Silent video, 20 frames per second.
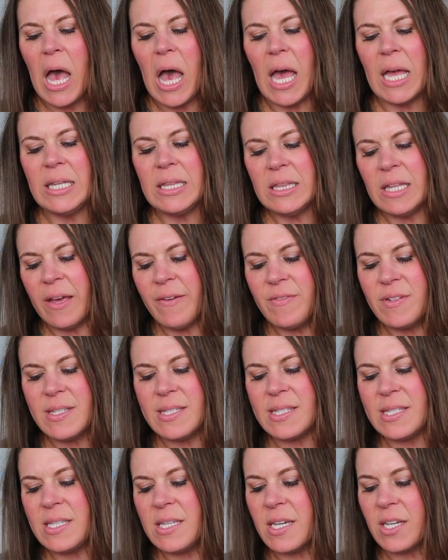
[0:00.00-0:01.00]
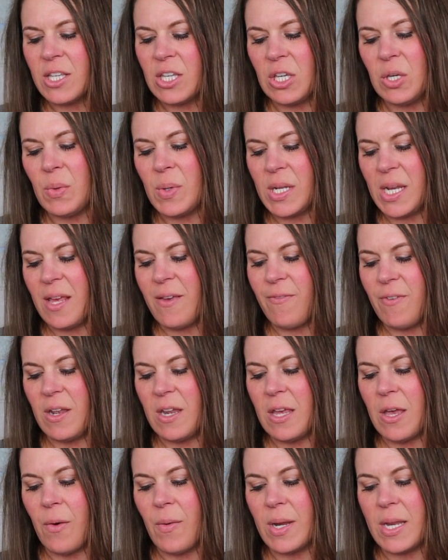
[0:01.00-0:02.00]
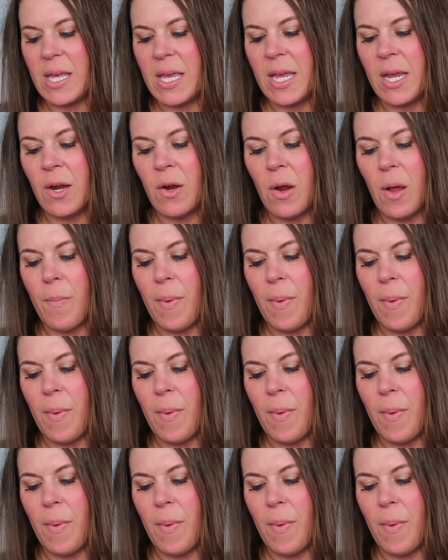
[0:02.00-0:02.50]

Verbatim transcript: I'd love to see a Q&A video and hear